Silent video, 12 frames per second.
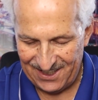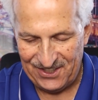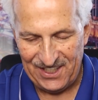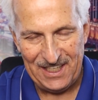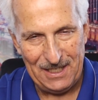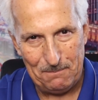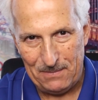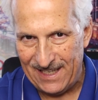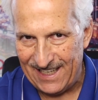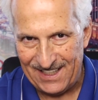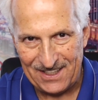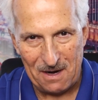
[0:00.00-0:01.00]

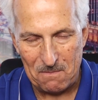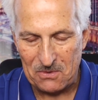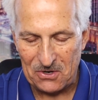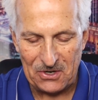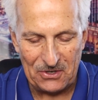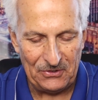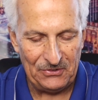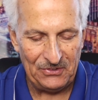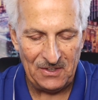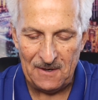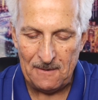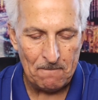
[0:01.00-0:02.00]
GDP
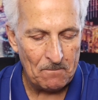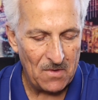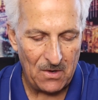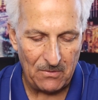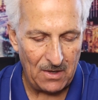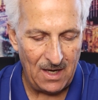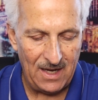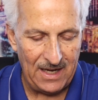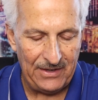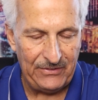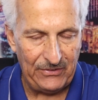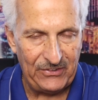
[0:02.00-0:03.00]
numbers.
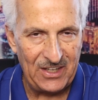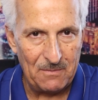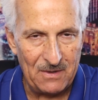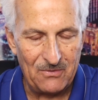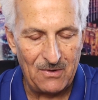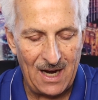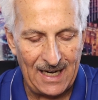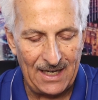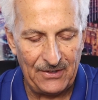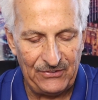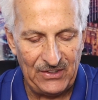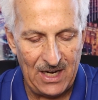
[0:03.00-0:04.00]
It's just going to be, I got
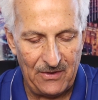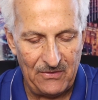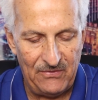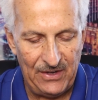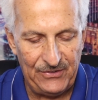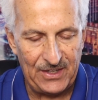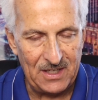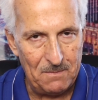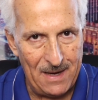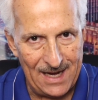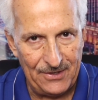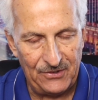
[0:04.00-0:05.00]
to see how the Fed's going to
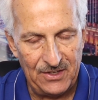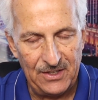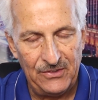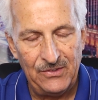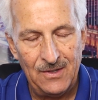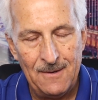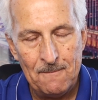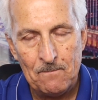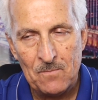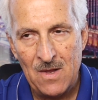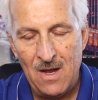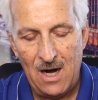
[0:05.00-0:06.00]
manage this.
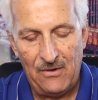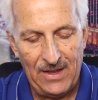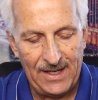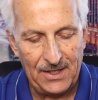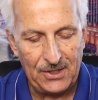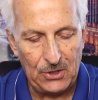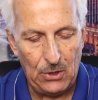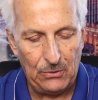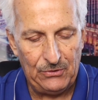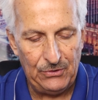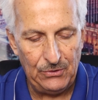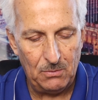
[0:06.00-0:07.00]
Are they going to go
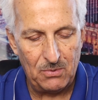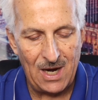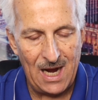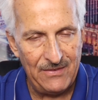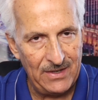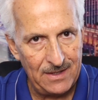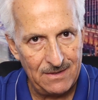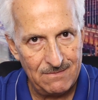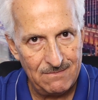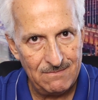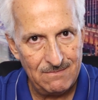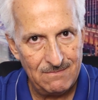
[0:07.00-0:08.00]
to private
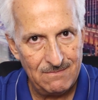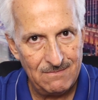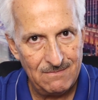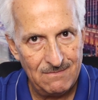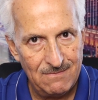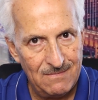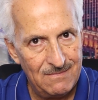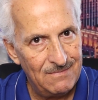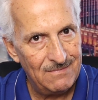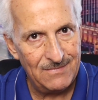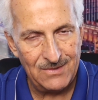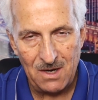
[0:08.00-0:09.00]

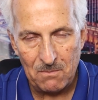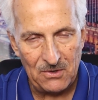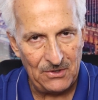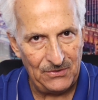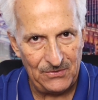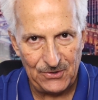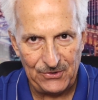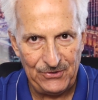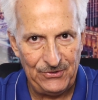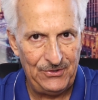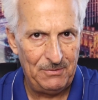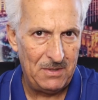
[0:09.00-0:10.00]
numbers
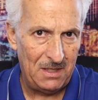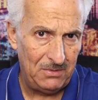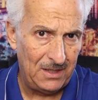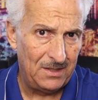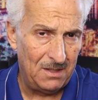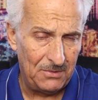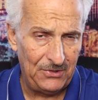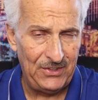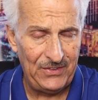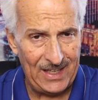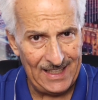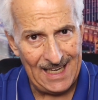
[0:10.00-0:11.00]
versus the public numbers
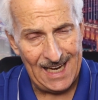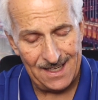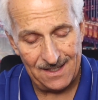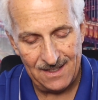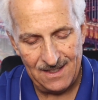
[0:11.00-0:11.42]
that they get?